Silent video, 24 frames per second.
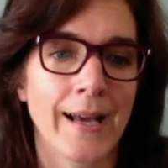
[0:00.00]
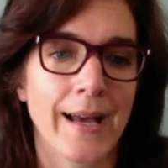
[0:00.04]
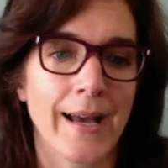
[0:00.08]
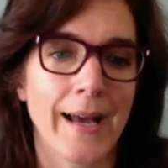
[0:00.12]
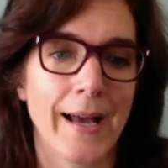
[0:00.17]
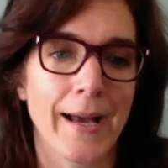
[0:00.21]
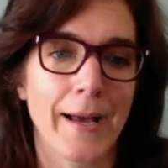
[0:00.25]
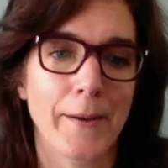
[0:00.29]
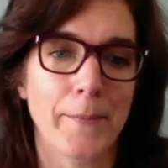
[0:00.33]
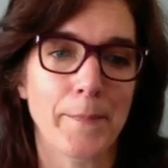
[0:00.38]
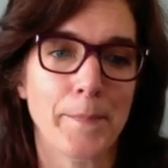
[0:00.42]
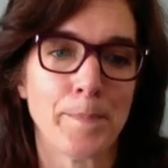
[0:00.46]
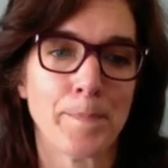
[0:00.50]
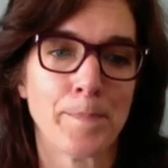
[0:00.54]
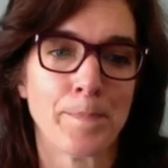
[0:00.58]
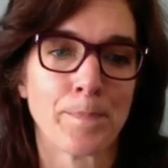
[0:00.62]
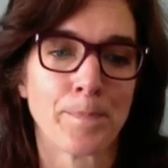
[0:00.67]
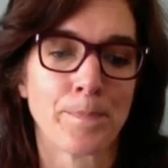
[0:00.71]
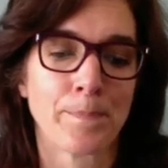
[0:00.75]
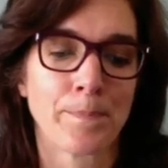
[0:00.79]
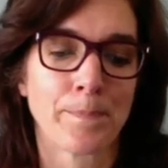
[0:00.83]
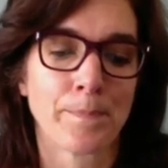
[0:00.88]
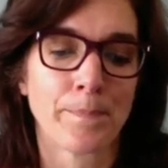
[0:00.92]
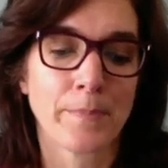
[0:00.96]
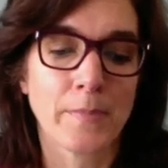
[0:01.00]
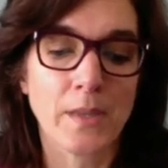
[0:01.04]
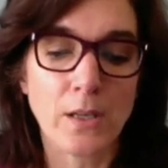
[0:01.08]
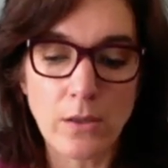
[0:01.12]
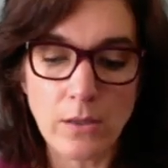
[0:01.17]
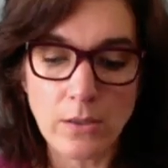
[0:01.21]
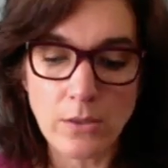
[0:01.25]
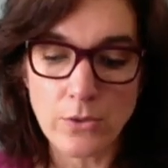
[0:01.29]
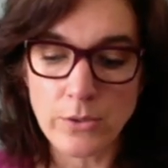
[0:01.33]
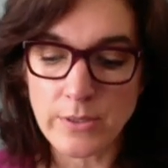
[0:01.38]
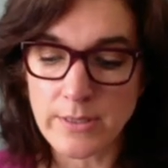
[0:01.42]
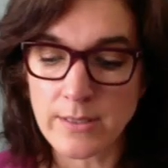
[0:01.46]
Um, the
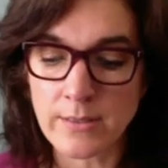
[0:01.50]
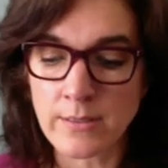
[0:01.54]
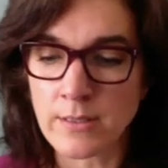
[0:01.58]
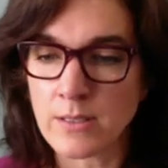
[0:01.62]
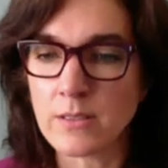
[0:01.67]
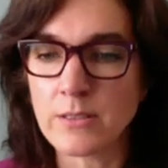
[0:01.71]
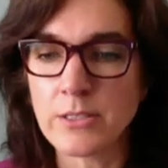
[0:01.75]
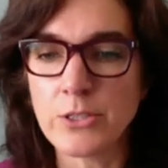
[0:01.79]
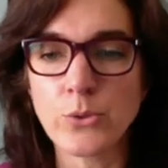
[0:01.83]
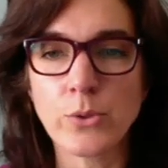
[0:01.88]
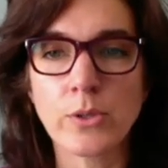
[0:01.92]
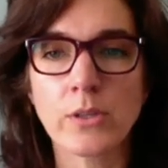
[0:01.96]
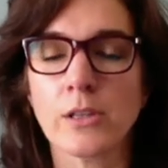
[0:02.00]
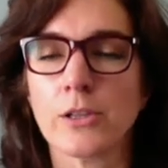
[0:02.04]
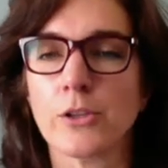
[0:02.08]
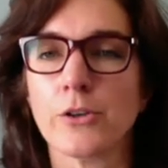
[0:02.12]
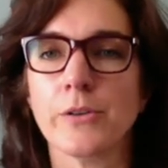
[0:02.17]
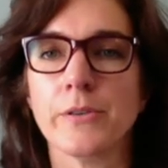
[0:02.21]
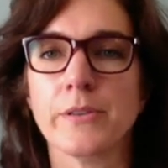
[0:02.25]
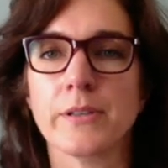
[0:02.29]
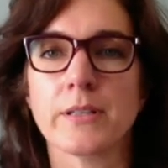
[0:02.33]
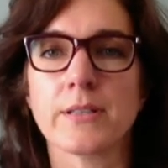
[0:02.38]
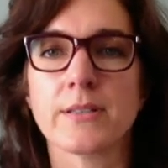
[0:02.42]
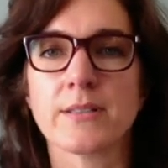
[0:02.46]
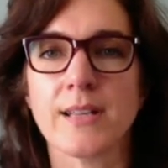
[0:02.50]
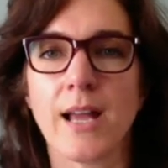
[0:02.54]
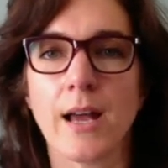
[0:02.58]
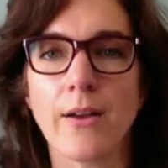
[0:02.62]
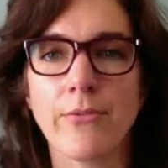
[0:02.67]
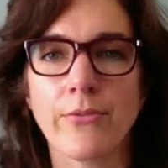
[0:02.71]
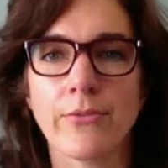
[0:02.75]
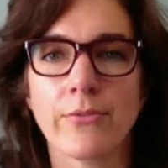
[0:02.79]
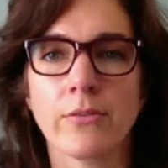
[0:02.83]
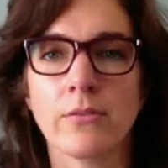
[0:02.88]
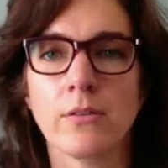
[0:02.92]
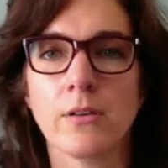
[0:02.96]
good news is, is you can learn this
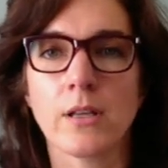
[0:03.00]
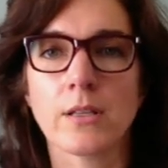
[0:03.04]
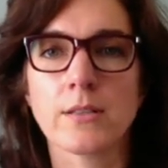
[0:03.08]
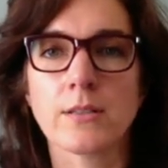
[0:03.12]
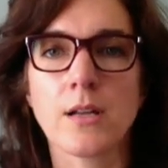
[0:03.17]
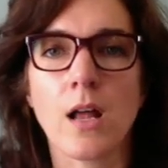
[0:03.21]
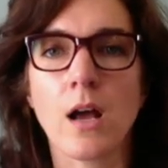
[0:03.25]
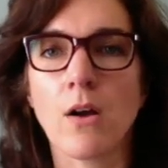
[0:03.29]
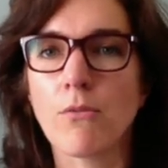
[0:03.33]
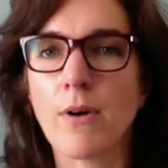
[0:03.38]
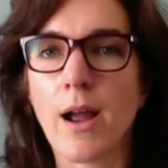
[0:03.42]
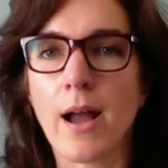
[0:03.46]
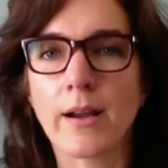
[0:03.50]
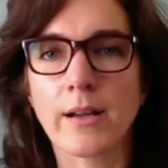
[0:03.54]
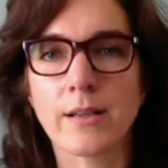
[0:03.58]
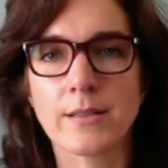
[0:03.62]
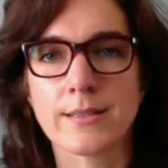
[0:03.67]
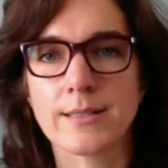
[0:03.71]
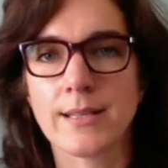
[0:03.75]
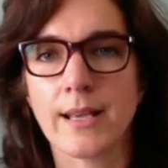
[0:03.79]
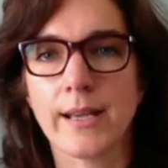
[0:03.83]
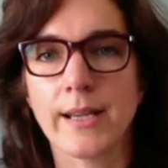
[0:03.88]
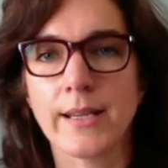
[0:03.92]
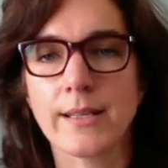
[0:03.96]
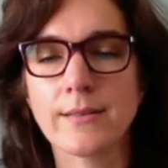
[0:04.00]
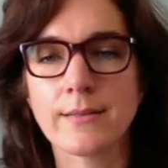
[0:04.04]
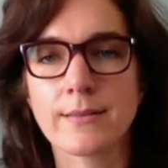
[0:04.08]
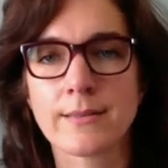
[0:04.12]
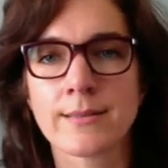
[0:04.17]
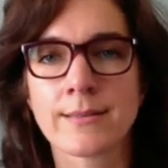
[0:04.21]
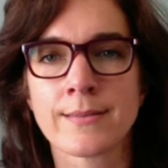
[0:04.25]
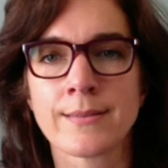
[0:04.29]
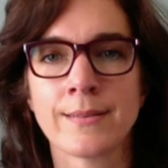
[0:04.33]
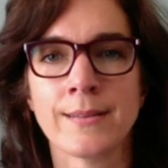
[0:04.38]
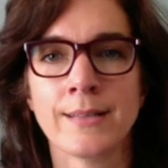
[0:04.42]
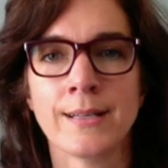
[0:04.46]
stuff. It's not rocket
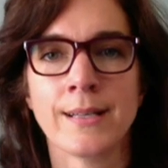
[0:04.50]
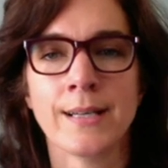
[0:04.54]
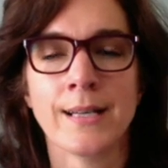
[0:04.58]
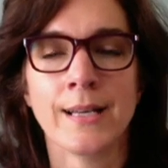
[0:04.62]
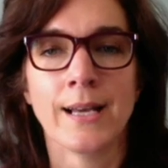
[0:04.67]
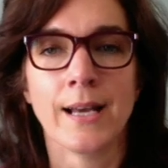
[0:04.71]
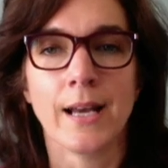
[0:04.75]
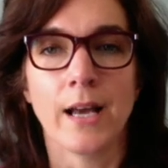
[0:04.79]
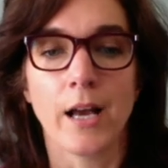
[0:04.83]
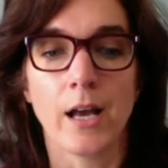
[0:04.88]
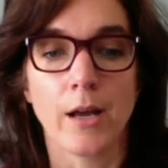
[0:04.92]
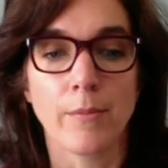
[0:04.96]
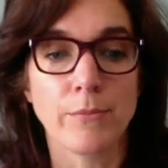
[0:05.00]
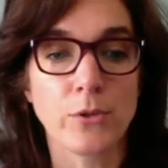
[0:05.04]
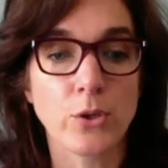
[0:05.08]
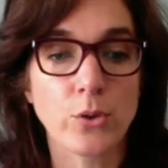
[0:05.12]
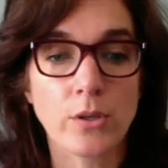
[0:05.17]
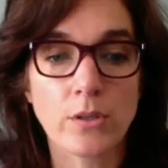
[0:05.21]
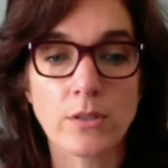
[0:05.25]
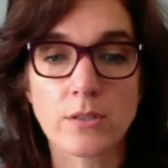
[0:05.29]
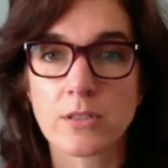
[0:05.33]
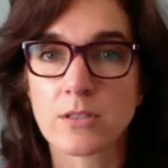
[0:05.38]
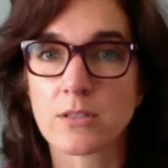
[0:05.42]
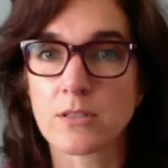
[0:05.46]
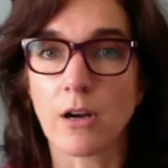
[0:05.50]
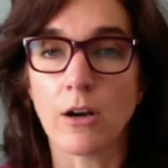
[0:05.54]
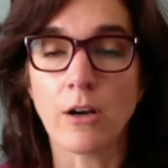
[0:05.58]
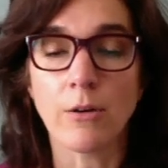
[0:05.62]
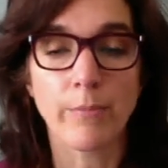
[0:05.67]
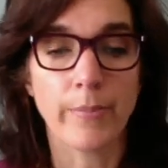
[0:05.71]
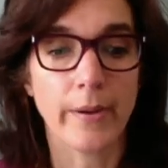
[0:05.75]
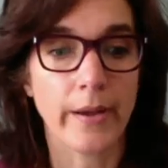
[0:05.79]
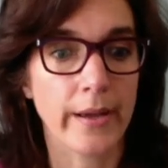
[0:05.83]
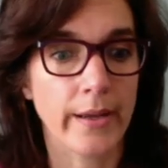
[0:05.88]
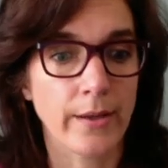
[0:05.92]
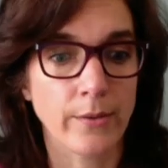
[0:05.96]
science. Um, you can
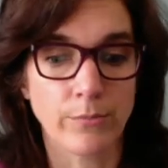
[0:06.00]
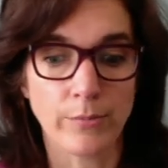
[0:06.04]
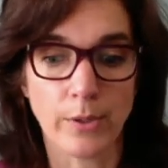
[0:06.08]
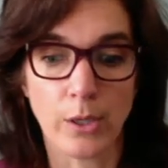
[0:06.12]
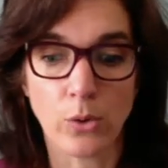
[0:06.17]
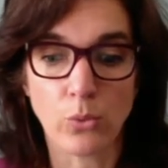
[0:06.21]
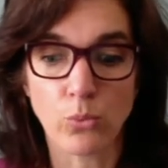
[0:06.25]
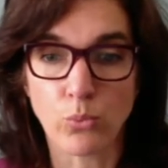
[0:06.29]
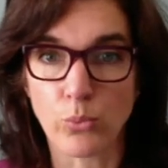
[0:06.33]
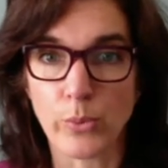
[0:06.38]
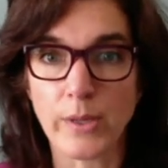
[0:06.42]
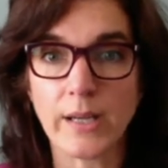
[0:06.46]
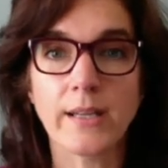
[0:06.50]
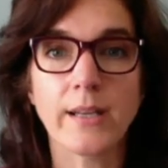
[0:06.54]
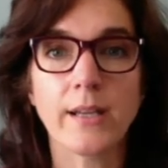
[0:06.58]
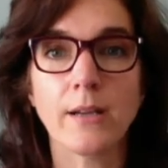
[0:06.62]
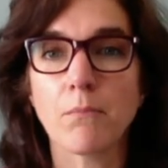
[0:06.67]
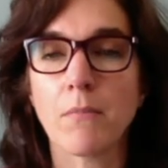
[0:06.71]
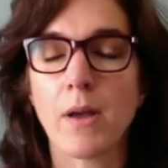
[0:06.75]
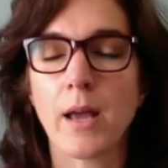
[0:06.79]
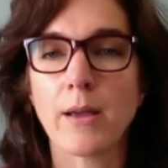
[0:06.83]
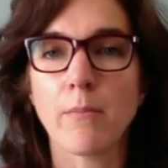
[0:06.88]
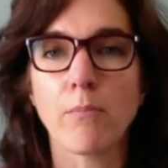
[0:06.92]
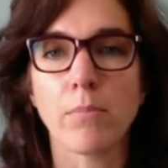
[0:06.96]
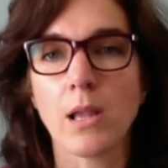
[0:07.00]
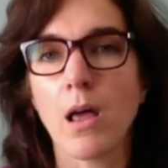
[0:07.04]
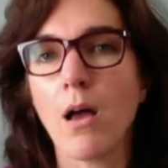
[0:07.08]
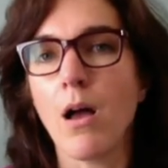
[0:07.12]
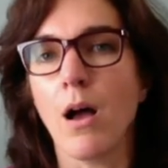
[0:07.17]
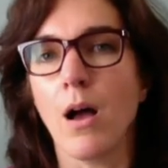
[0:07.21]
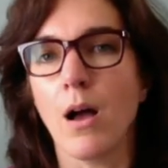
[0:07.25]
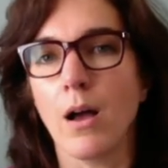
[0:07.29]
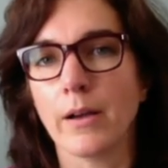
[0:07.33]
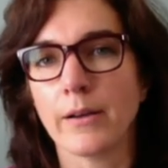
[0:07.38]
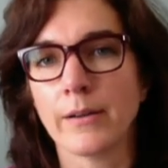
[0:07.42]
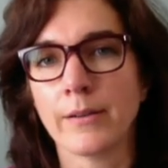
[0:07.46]
start by, you know, reading my
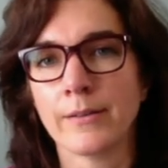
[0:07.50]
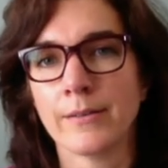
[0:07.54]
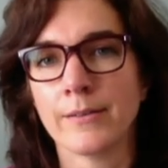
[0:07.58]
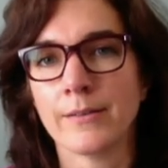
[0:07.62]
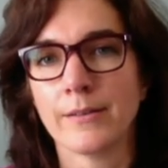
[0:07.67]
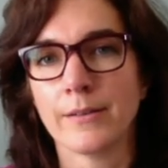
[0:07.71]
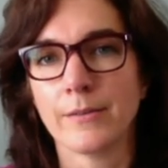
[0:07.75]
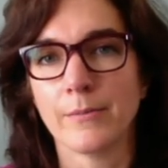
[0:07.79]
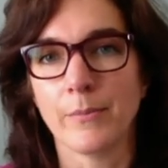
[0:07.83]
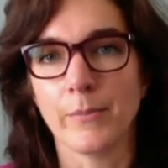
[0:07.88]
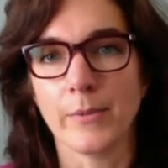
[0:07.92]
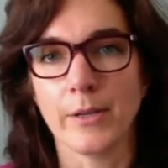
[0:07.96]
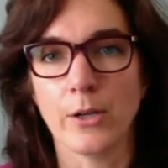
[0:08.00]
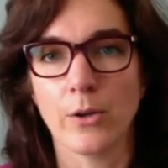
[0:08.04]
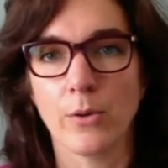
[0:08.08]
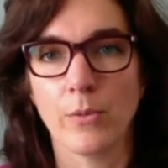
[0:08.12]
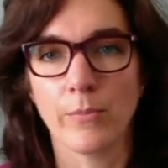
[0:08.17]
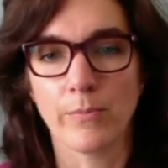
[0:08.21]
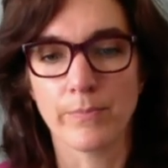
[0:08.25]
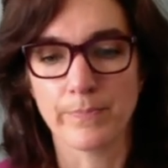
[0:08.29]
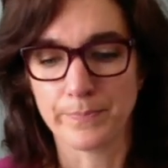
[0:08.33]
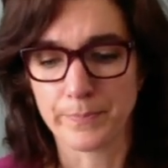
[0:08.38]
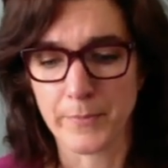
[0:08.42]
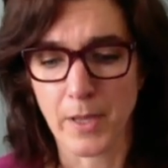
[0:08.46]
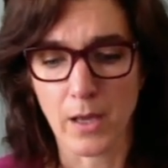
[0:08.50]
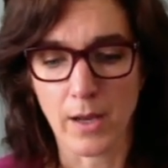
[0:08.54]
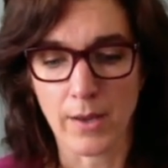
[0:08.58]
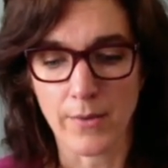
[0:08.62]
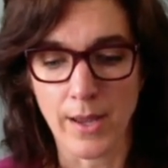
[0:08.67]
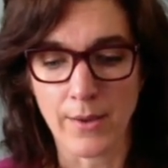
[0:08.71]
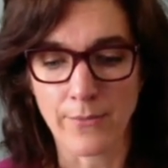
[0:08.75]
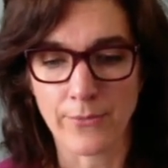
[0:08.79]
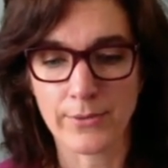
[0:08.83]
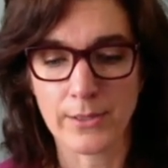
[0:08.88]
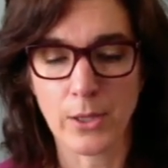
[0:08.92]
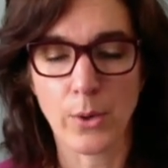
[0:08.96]
blog, you know, uh,
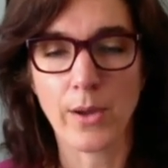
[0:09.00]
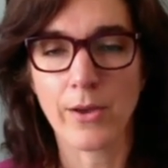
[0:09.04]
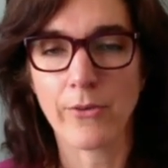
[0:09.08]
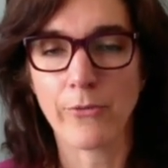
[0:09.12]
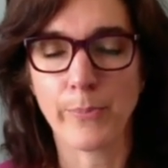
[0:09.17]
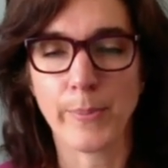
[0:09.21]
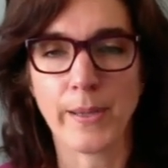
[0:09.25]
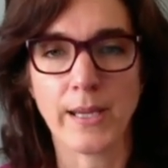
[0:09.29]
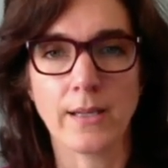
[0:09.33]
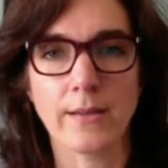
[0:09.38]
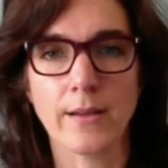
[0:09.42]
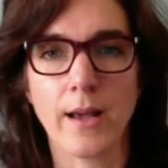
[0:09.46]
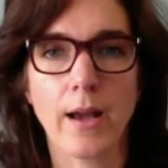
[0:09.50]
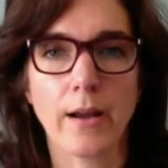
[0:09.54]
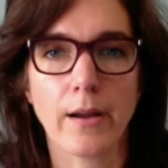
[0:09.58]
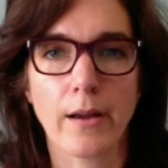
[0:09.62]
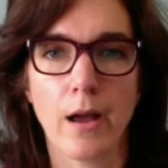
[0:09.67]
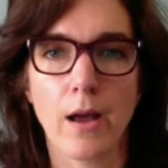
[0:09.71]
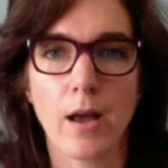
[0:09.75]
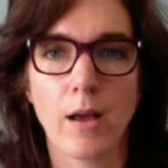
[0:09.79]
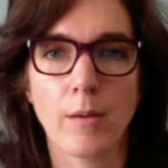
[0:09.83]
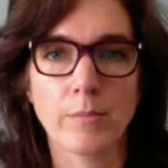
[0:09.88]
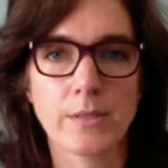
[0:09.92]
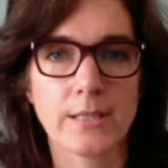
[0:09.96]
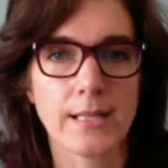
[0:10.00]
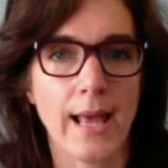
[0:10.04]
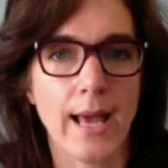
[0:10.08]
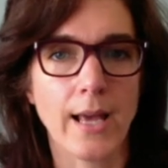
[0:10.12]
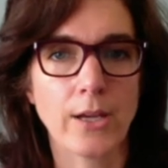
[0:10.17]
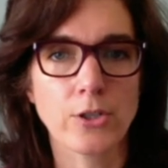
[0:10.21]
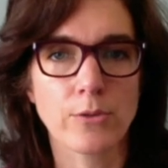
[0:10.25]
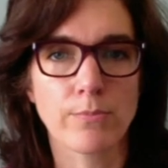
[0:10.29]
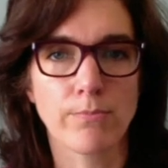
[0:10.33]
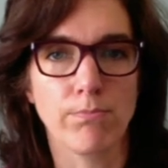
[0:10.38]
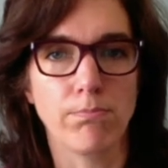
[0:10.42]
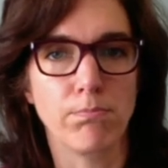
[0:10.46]
at flowfp.com
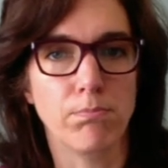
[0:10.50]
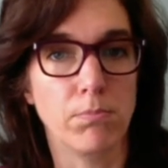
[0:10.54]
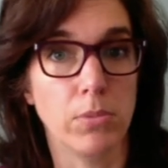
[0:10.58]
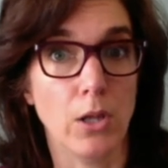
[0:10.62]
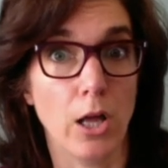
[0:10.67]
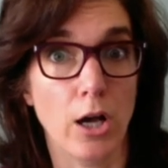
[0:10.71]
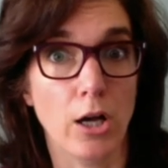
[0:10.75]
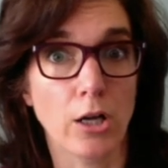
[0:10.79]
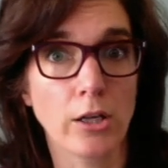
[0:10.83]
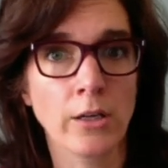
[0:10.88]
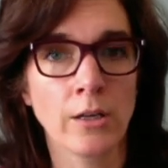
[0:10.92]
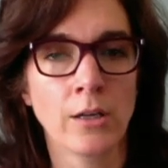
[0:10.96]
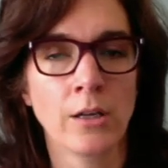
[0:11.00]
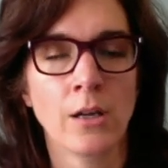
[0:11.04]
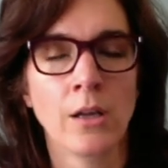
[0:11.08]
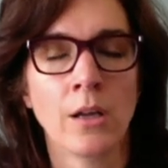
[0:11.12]
slash blog.